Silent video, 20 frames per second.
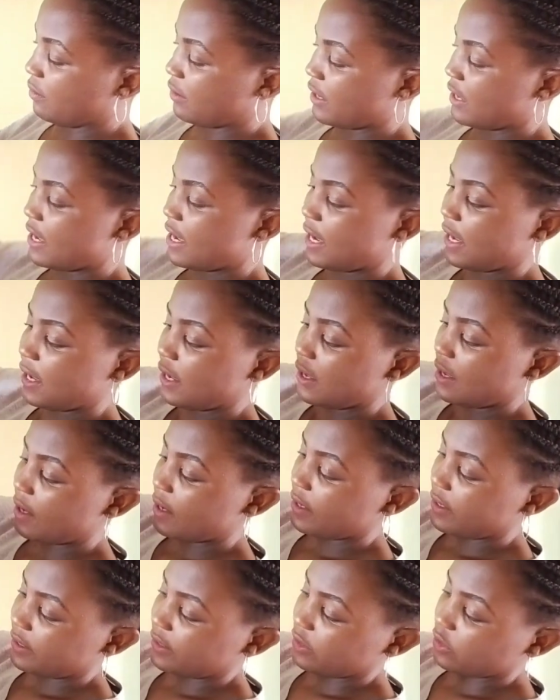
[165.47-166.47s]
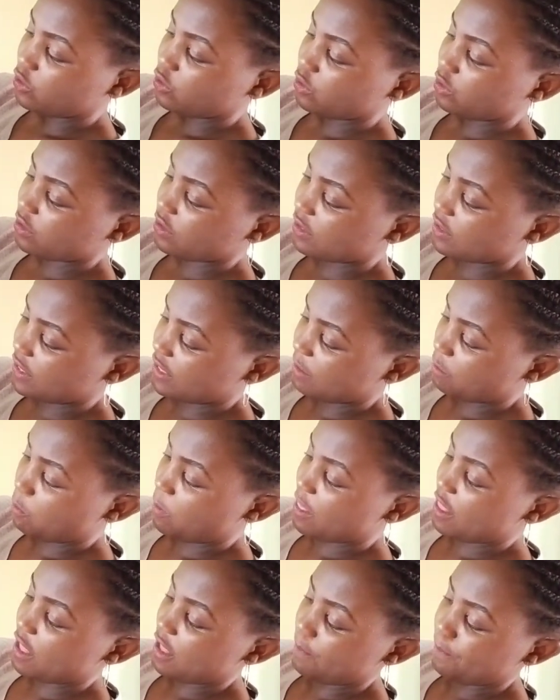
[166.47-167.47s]
Here shows
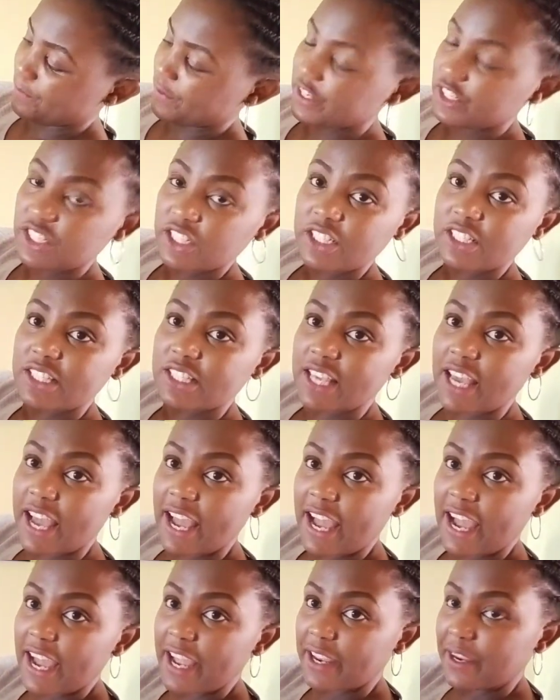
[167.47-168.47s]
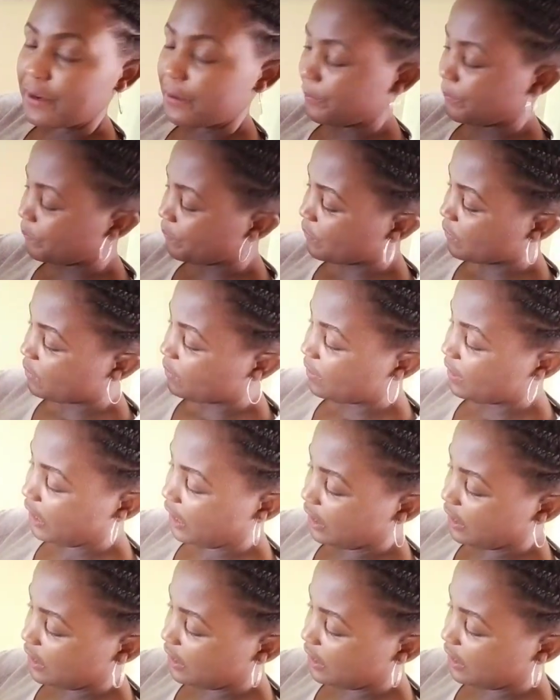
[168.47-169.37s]
whether the pressure is high, whether